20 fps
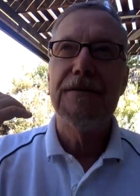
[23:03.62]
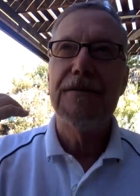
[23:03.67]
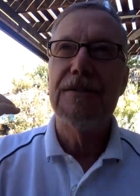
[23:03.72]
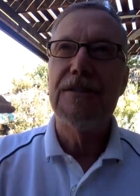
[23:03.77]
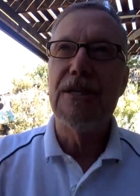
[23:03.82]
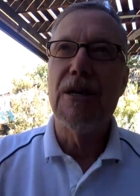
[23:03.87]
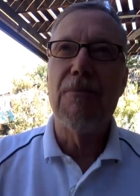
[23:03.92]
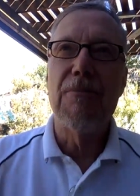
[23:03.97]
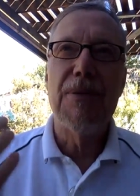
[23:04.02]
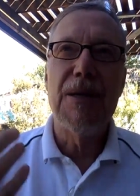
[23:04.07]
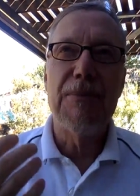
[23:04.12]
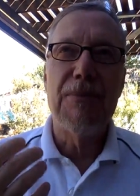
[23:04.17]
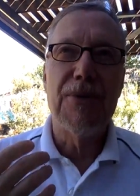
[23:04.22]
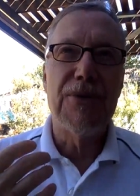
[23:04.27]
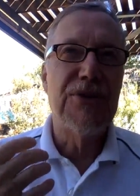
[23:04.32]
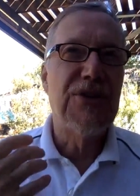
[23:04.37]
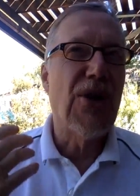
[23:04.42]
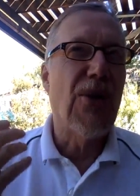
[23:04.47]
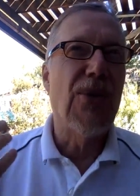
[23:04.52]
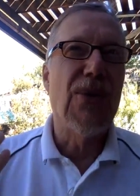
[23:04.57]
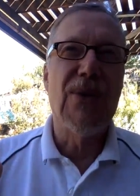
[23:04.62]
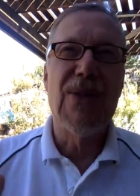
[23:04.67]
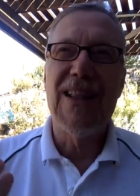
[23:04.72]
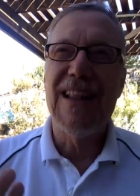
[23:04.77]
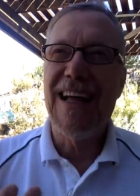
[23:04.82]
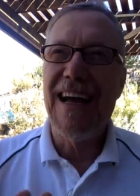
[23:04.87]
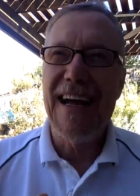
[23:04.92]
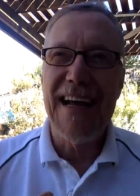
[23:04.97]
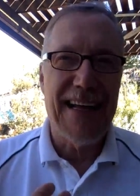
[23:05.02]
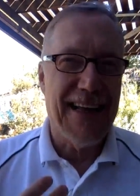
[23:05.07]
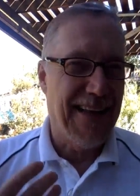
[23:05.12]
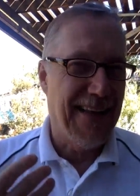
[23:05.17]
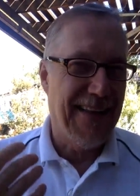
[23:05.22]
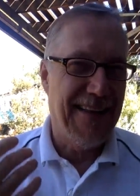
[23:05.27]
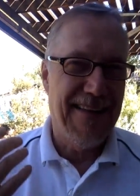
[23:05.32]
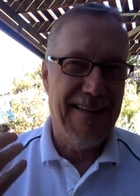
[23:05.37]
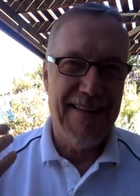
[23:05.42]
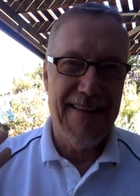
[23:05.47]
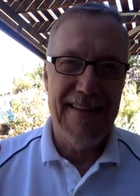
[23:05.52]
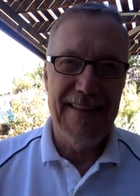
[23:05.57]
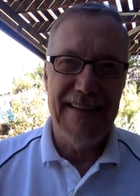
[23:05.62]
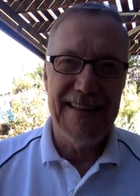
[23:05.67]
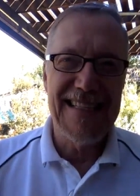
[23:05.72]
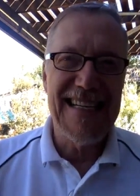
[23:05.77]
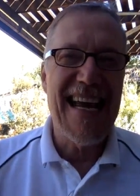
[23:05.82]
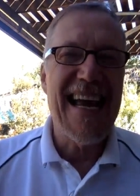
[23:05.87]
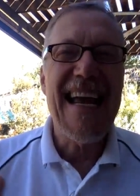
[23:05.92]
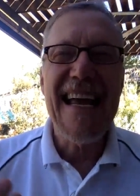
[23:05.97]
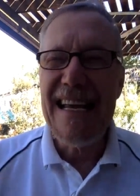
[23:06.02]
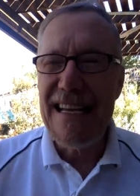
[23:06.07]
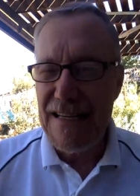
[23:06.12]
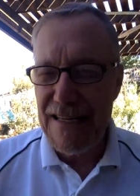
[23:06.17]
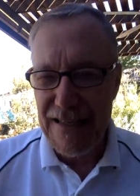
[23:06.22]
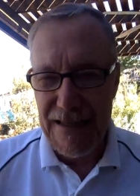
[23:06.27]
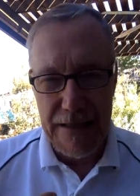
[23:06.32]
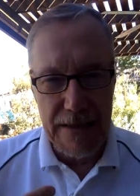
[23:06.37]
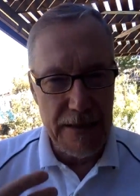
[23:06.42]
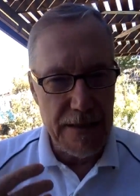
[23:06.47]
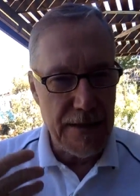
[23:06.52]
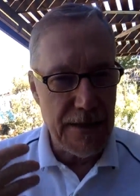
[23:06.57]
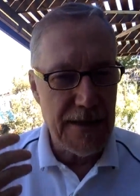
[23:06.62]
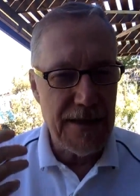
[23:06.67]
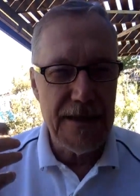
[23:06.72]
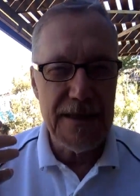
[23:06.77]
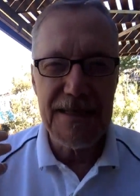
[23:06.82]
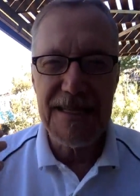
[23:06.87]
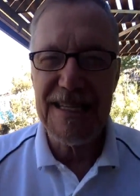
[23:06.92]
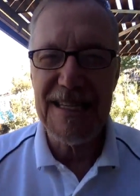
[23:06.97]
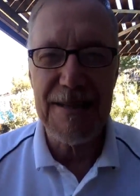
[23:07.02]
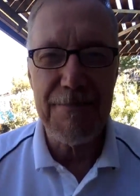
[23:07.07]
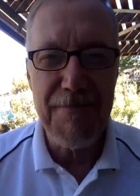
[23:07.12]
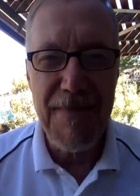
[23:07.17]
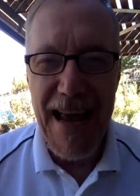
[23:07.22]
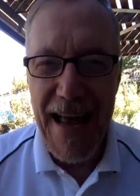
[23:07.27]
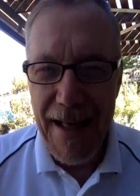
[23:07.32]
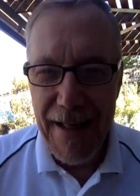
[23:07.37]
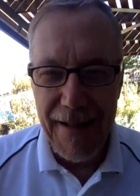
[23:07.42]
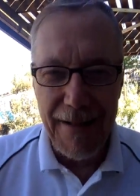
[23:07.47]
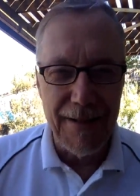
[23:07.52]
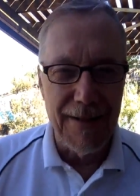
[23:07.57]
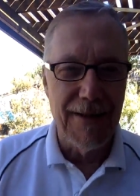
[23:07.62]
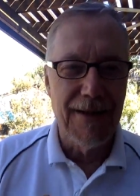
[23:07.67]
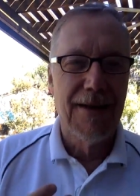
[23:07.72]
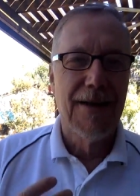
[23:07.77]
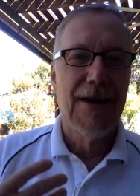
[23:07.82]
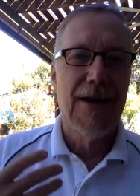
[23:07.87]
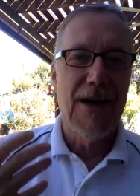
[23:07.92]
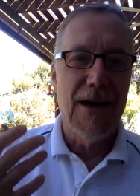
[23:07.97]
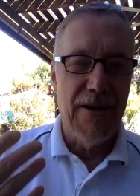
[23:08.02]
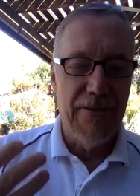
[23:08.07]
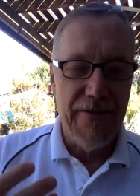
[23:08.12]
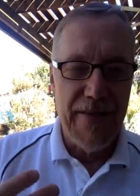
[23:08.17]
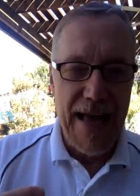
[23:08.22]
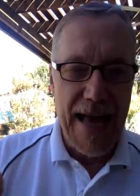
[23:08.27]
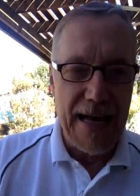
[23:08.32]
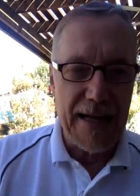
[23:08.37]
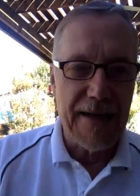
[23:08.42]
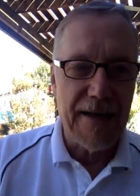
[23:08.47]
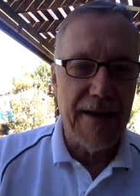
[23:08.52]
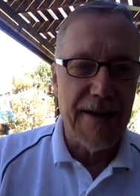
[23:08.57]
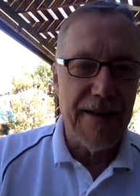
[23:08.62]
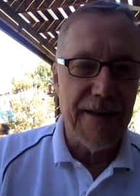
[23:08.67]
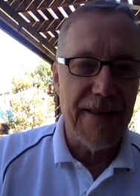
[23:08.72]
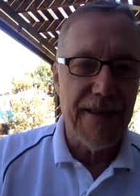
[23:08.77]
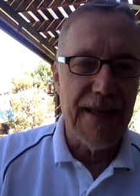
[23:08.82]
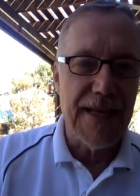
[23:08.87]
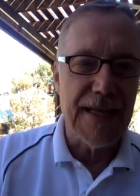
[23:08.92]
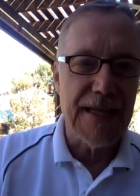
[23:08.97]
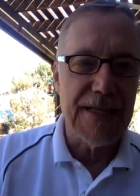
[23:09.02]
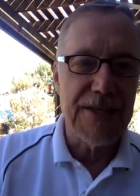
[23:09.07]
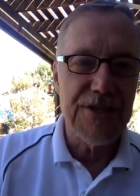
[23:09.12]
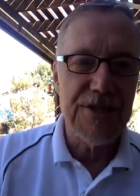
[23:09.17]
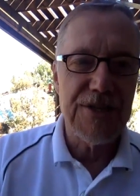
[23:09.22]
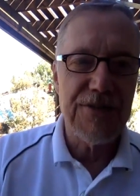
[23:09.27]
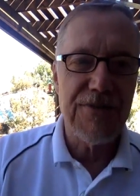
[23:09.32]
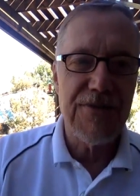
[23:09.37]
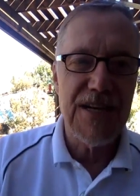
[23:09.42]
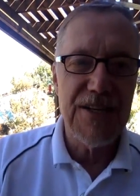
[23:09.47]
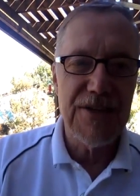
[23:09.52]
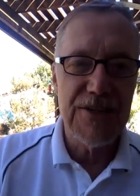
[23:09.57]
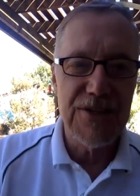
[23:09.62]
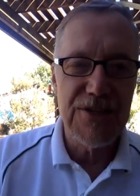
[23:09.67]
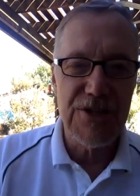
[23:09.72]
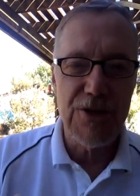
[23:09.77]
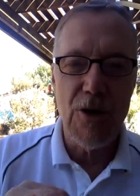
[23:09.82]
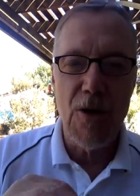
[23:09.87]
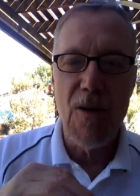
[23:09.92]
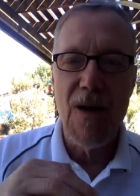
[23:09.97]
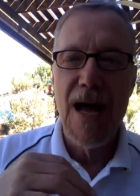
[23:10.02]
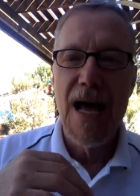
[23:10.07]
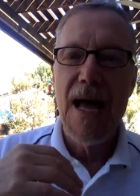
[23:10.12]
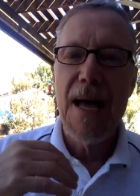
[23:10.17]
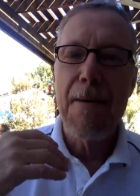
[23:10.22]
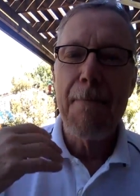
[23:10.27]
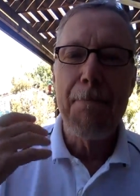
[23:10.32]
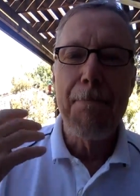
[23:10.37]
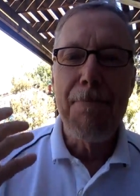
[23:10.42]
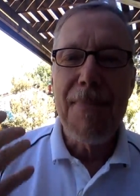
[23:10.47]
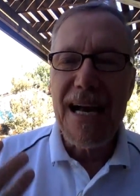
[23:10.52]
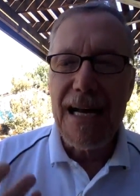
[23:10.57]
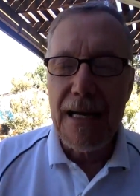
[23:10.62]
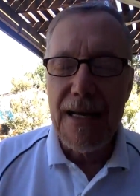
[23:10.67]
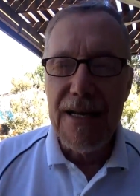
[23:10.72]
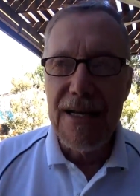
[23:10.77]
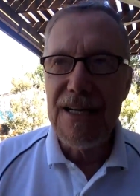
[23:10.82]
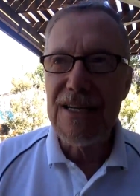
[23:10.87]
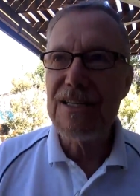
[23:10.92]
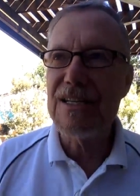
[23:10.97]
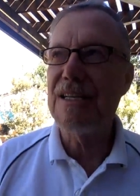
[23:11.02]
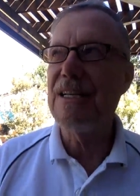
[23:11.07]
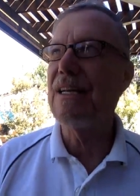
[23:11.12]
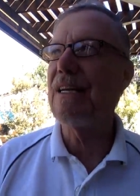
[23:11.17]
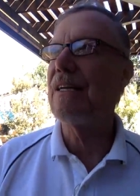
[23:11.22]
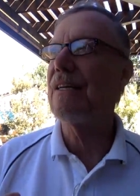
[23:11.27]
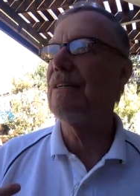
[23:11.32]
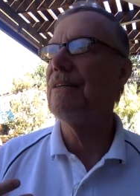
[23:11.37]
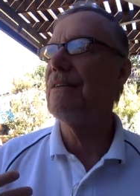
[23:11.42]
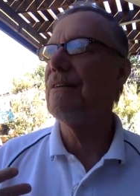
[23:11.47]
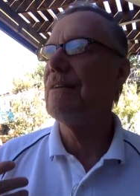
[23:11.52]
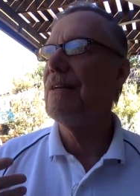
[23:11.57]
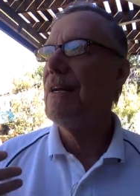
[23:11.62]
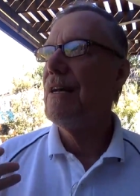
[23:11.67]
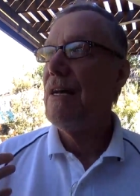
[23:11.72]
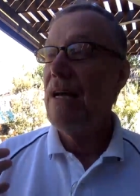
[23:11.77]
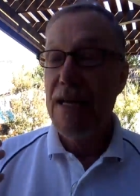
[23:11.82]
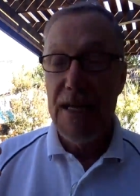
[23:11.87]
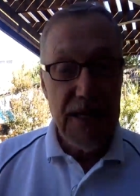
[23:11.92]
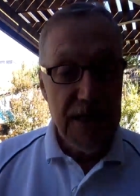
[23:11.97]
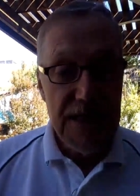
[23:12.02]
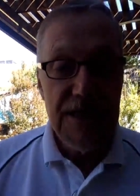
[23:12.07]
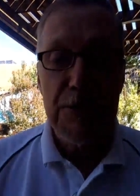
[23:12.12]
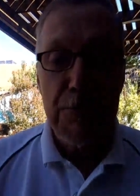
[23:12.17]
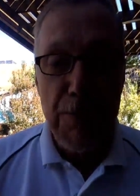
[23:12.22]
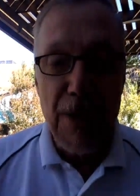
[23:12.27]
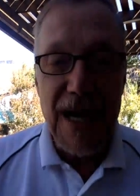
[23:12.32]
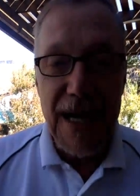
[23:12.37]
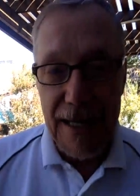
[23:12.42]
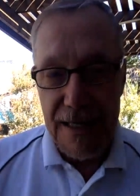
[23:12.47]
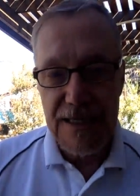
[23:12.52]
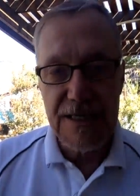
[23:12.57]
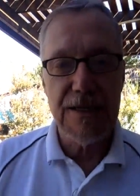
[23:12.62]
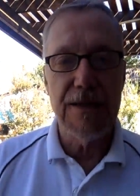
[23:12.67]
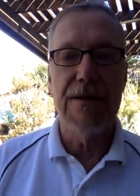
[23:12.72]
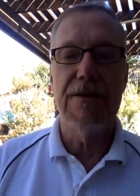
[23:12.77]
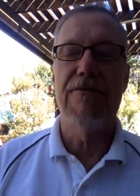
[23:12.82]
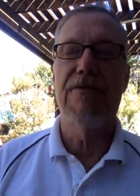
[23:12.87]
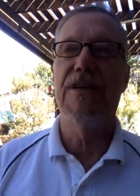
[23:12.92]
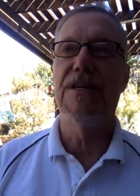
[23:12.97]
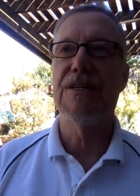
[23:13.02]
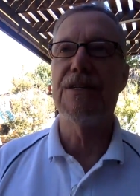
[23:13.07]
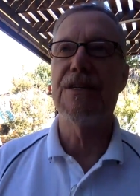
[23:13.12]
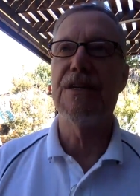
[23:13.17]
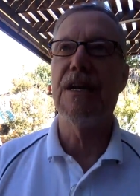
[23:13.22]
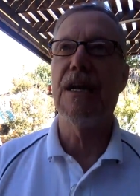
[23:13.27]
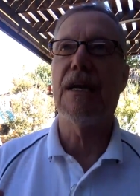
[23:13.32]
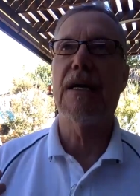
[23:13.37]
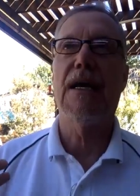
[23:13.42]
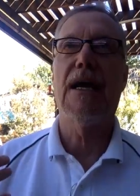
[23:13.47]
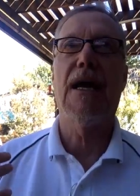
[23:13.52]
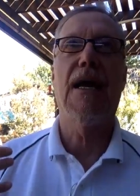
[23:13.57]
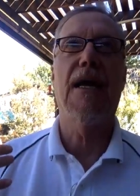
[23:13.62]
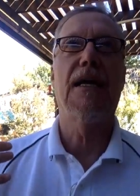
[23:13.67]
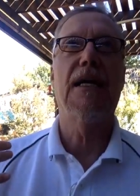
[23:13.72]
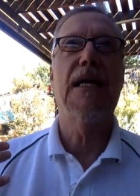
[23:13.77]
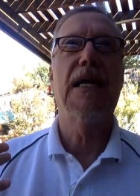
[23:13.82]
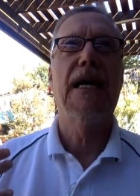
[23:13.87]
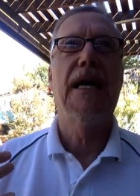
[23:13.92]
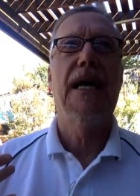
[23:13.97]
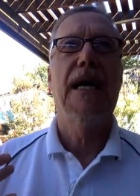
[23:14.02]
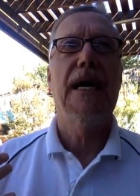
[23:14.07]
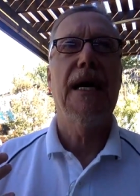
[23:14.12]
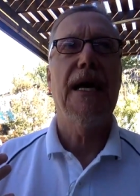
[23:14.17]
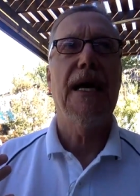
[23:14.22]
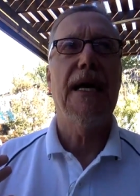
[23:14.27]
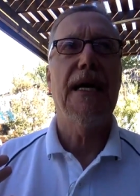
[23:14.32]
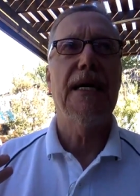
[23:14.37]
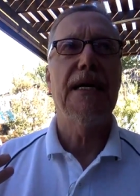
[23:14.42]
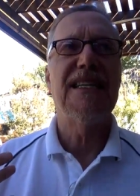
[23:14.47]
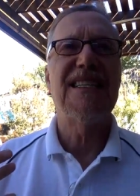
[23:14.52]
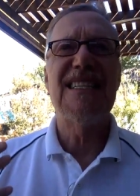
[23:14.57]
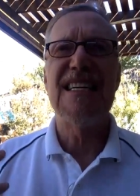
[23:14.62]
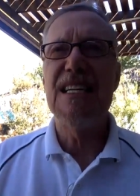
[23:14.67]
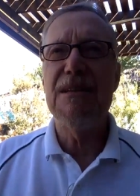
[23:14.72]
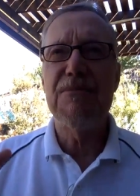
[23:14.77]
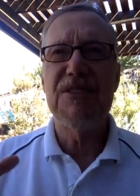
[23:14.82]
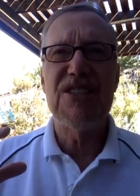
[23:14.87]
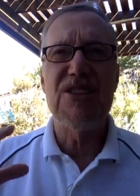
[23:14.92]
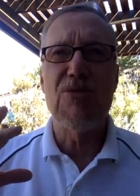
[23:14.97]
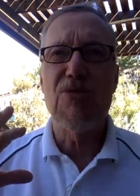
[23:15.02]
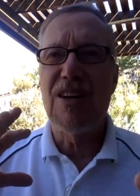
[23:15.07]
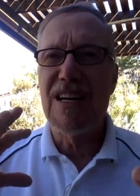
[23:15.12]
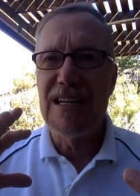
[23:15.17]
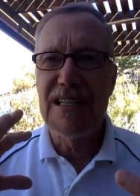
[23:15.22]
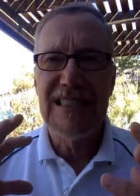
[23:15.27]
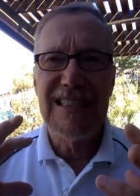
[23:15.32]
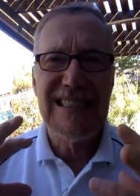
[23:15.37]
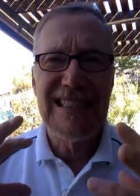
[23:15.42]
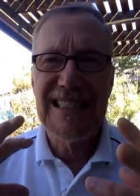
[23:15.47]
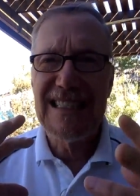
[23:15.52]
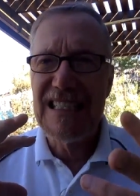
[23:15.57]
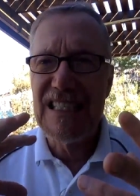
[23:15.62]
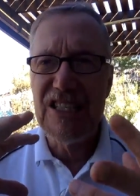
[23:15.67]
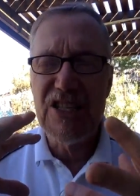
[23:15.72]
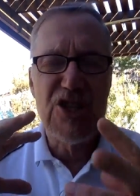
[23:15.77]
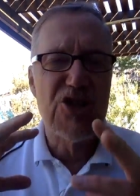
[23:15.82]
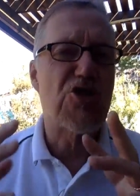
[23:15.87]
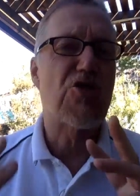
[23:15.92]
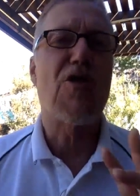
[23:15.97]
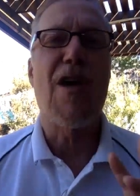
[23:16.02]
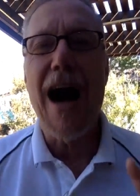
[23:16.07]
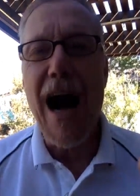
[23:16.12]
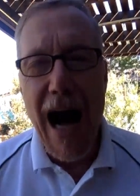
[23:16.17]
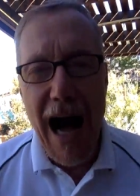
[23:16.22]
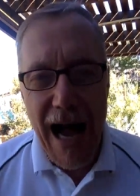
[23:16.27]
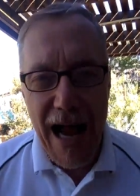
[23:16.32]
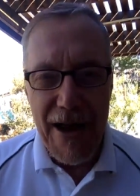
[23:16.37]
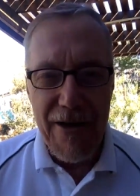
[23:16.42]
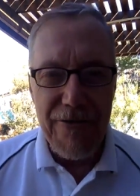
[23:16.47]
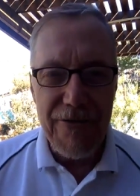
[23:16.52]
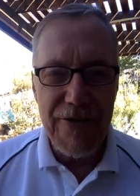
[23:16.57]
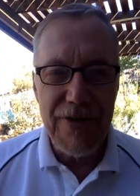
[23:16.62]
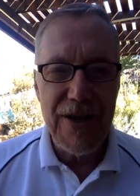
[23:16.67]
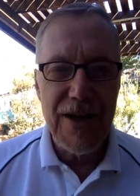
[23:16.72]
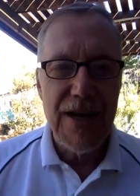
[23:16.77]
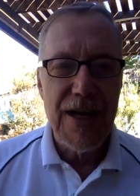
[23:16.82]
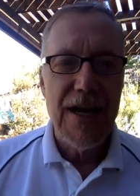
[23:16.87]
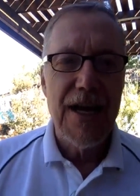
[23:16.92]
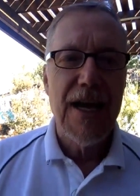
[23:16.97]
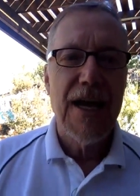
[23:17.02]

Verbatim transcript: some people don't like the taste, the smell of that kind of thing. It just feels so mechanistic and it is positivistic and, and it seems so contrived.